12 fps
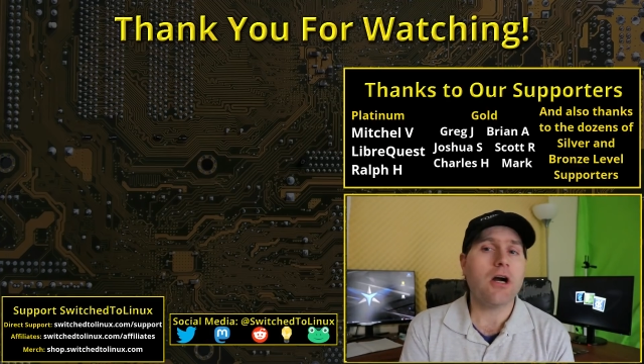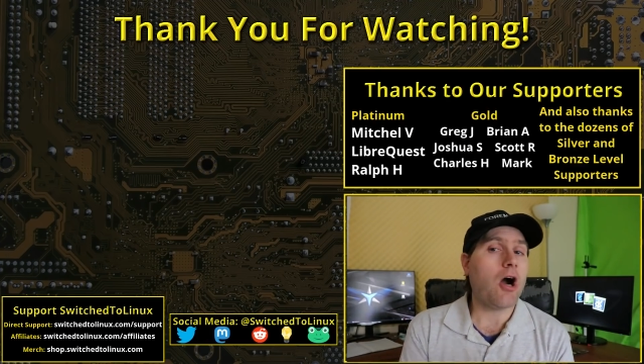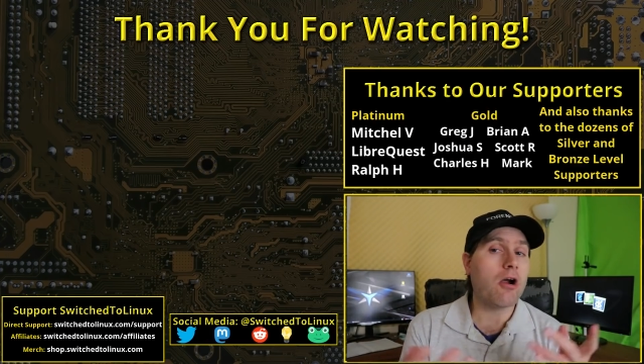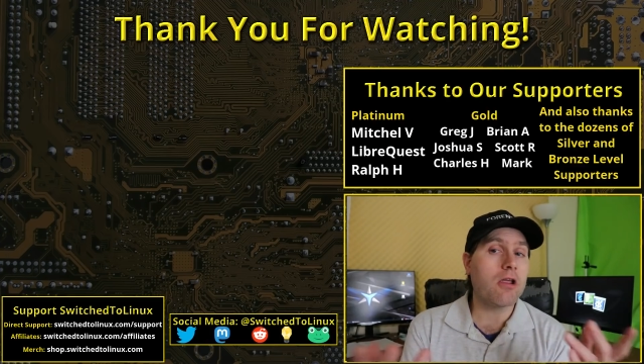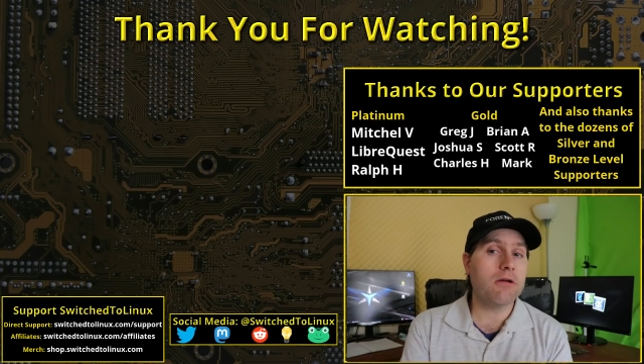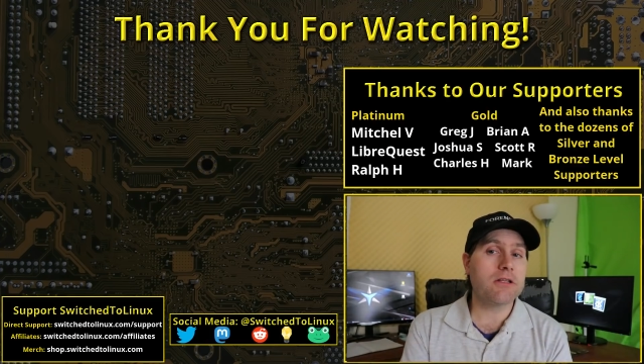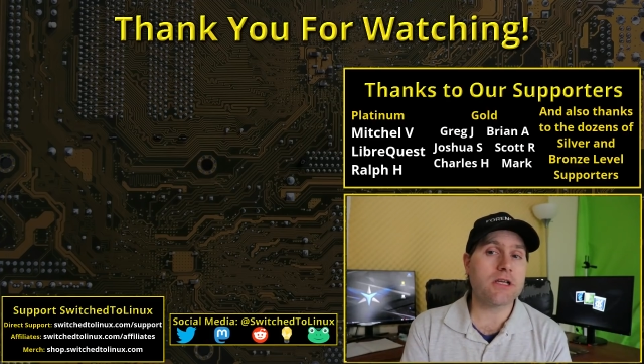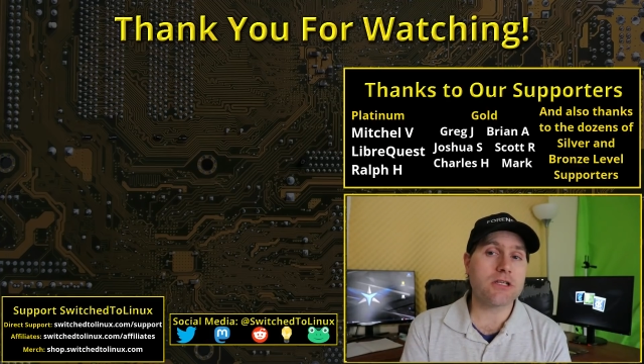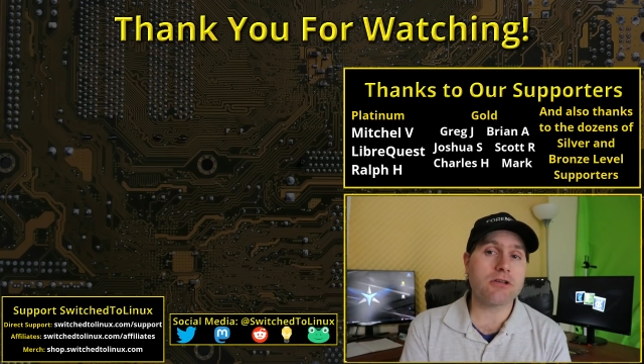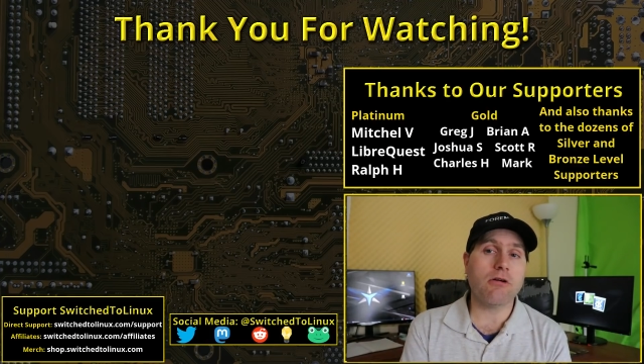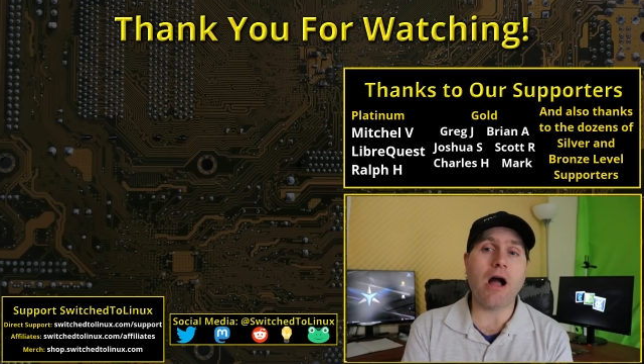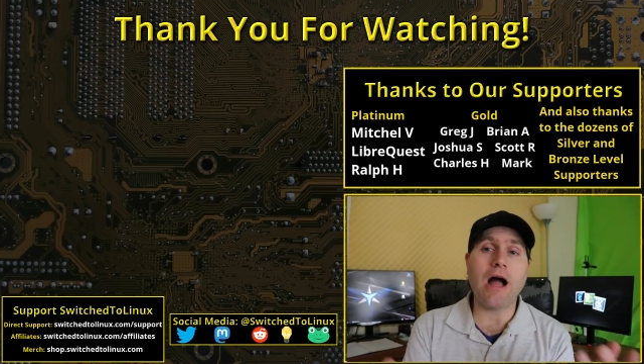Are you a
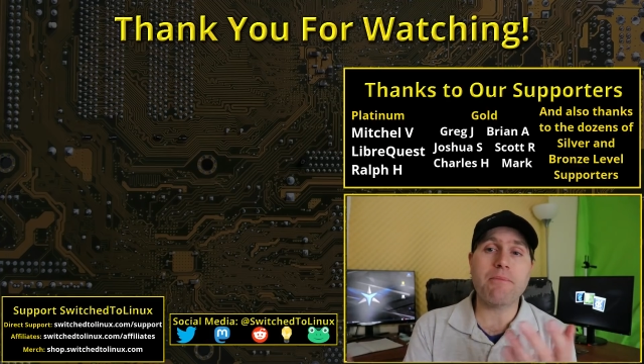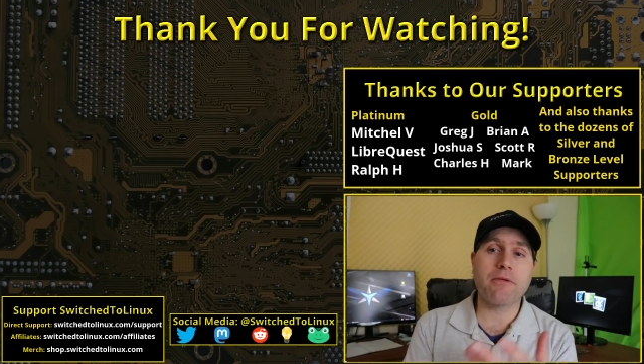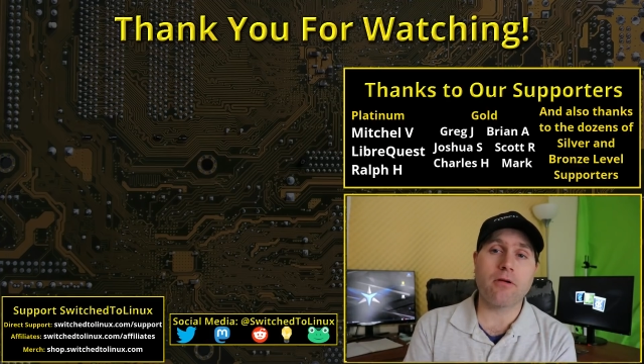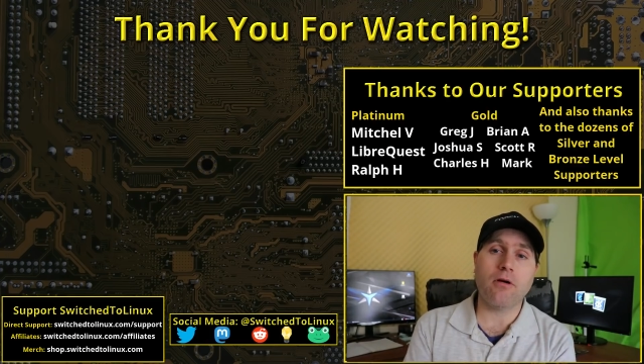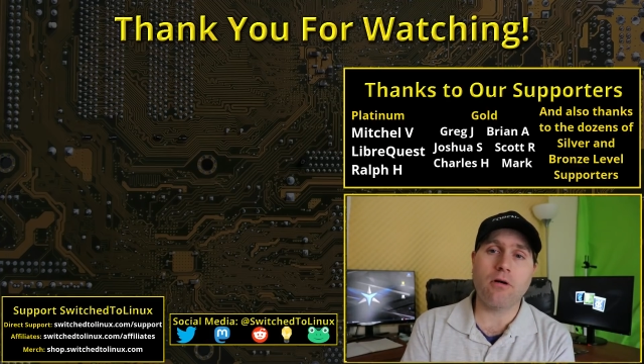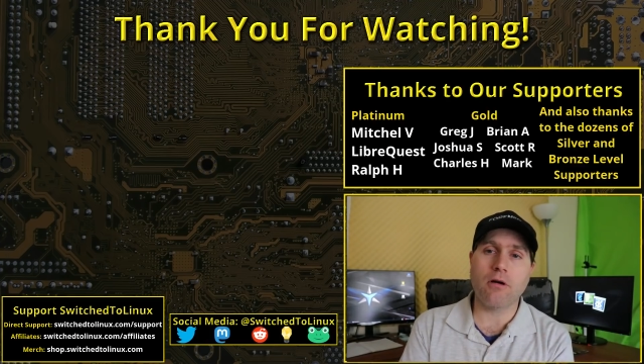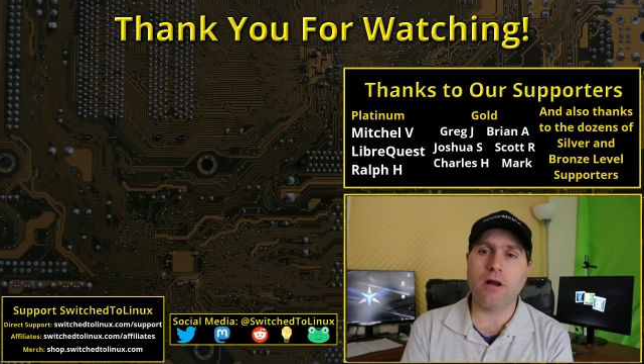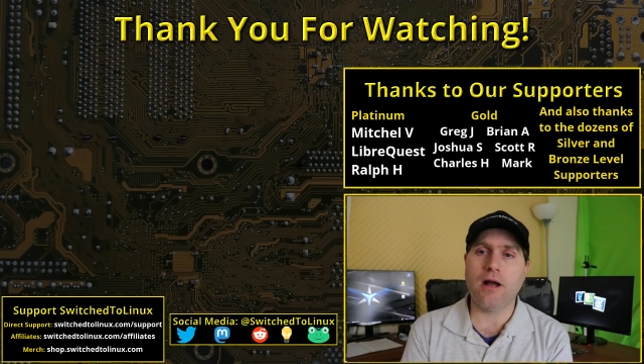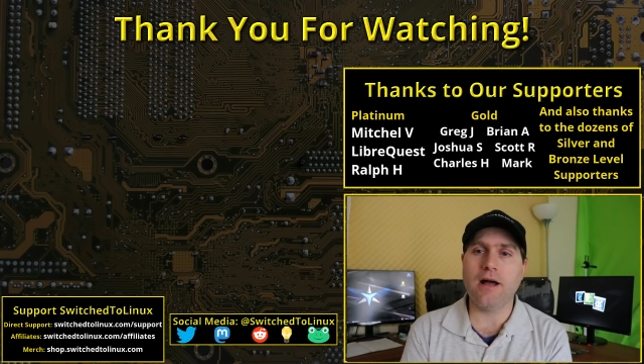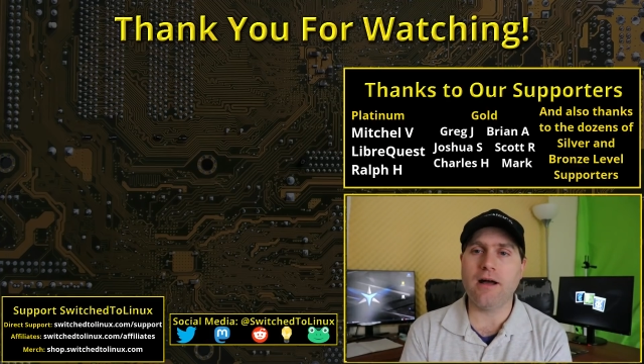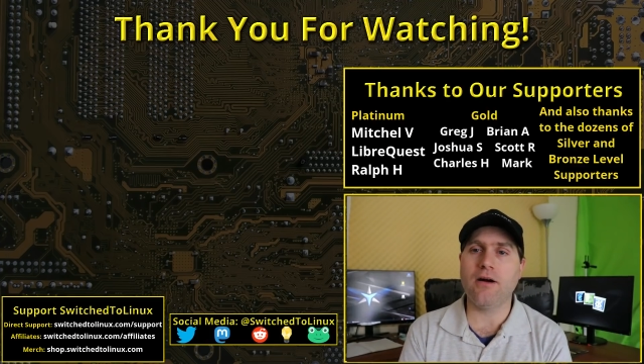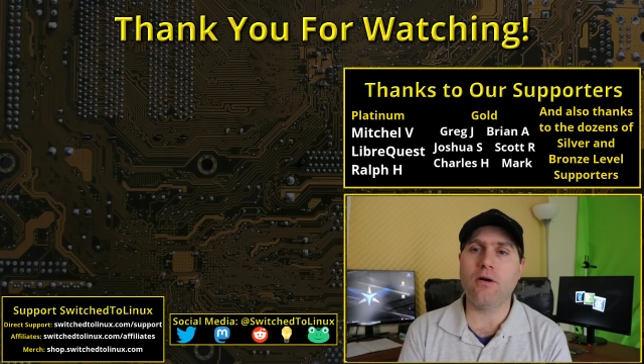distro hopper or
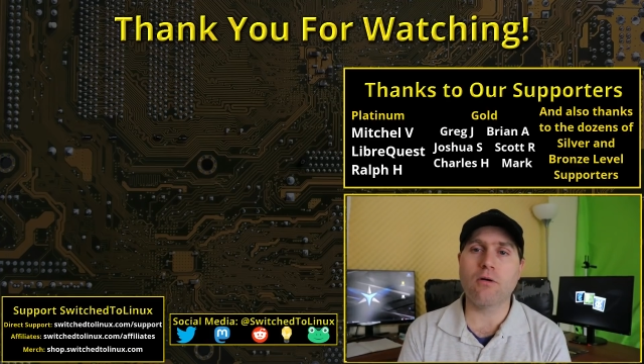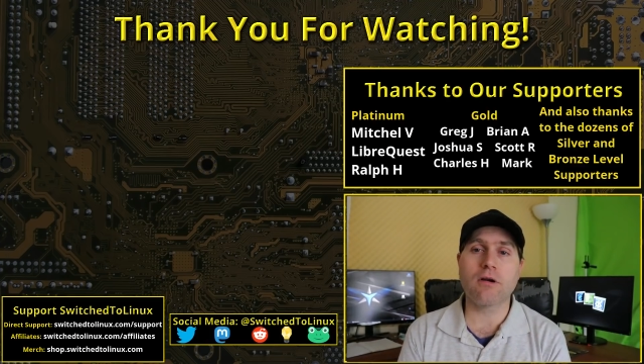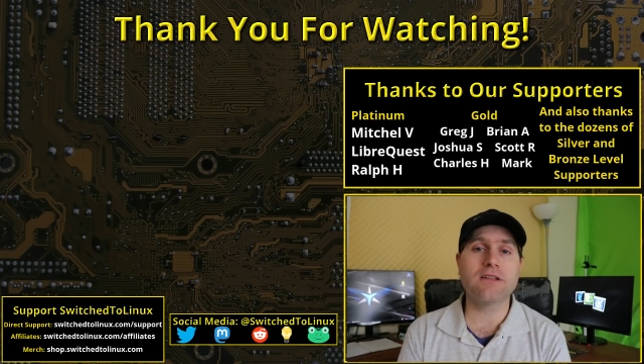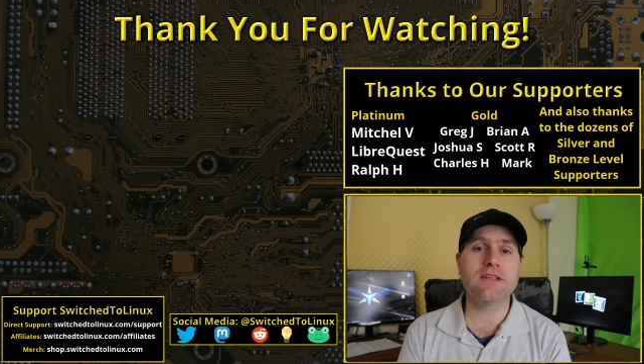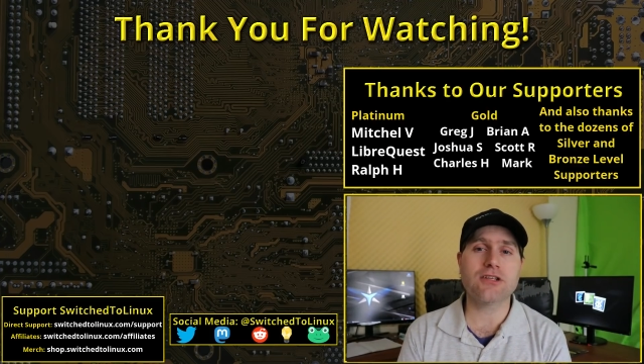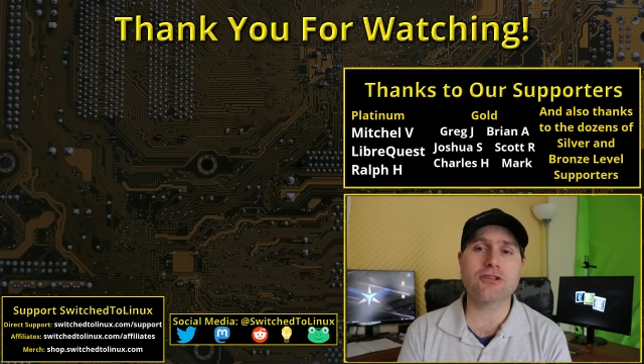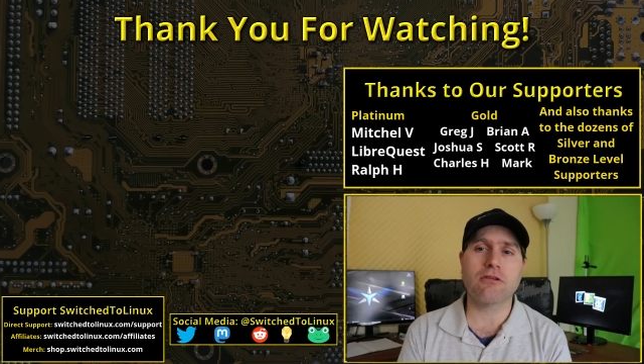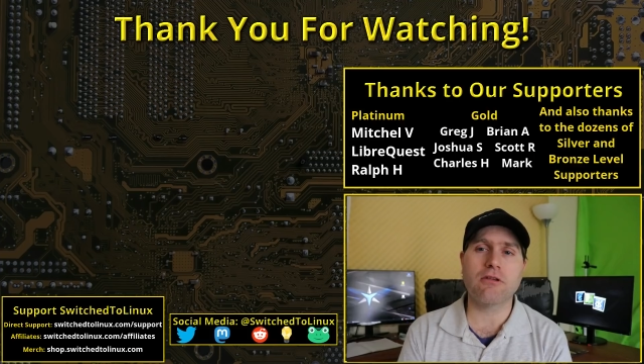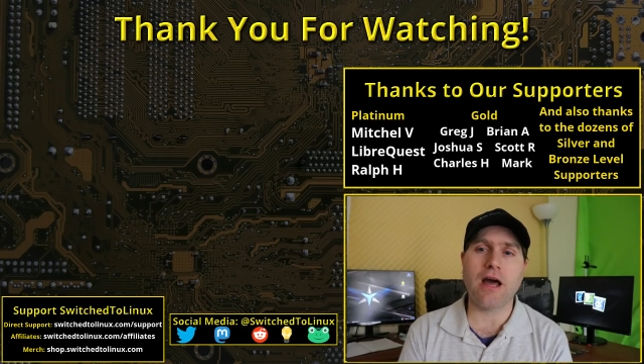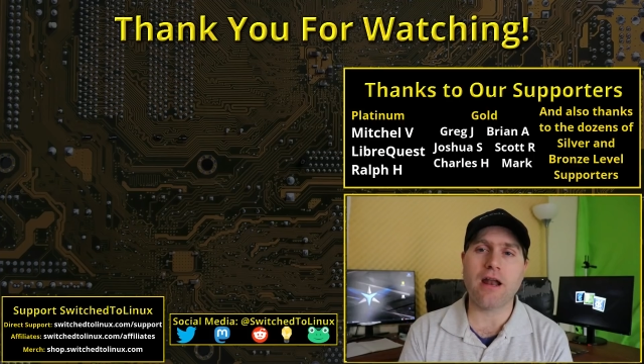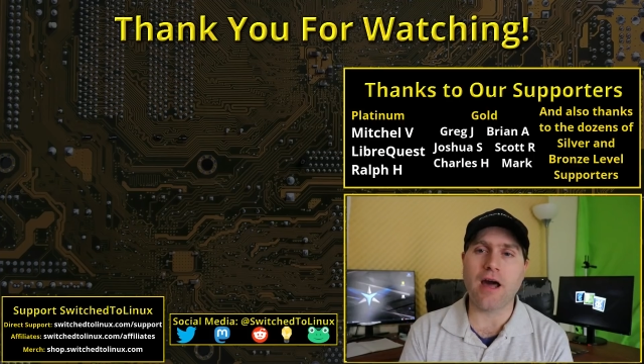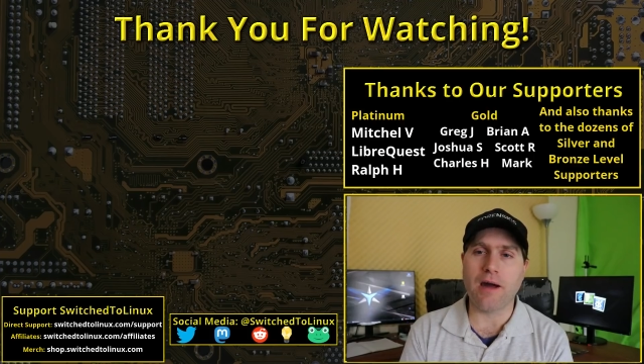uh, or a distro
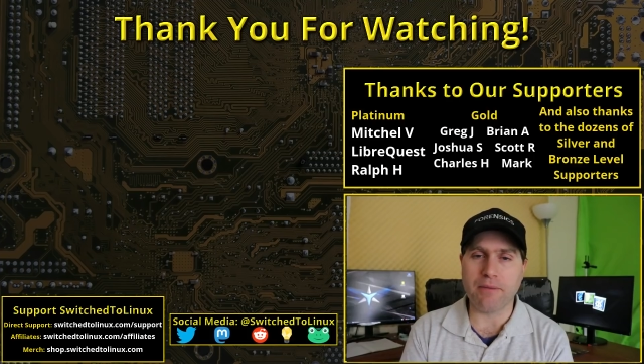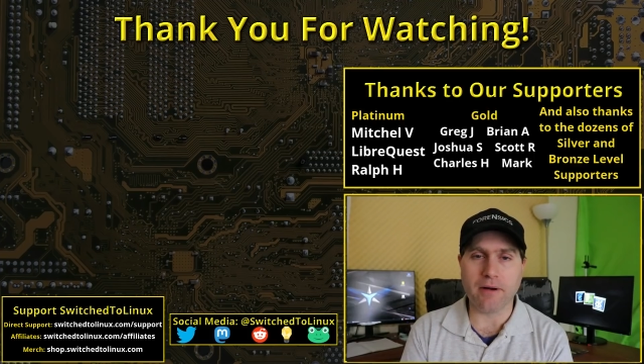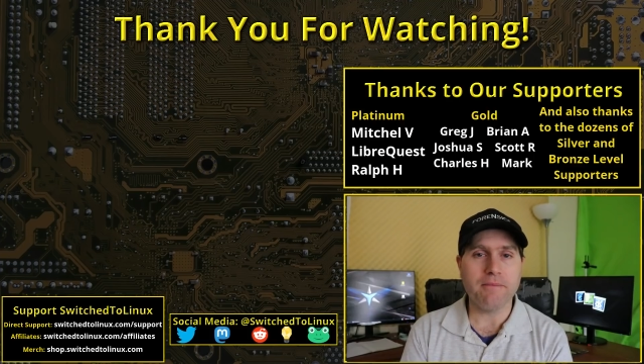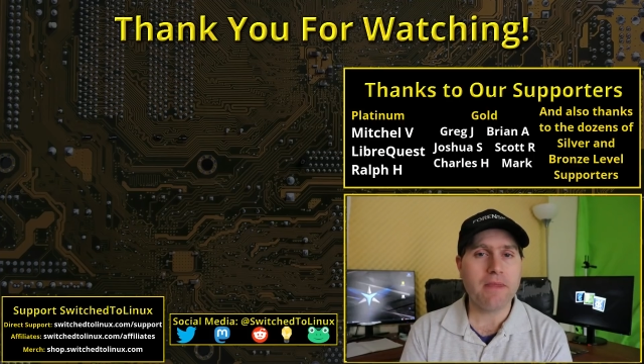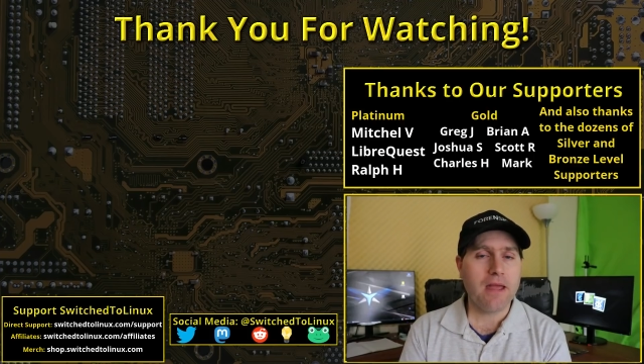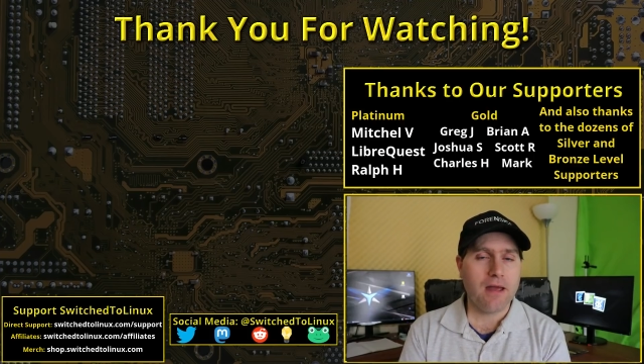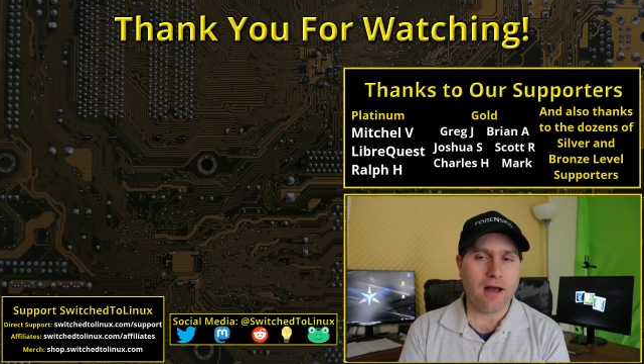not hopper?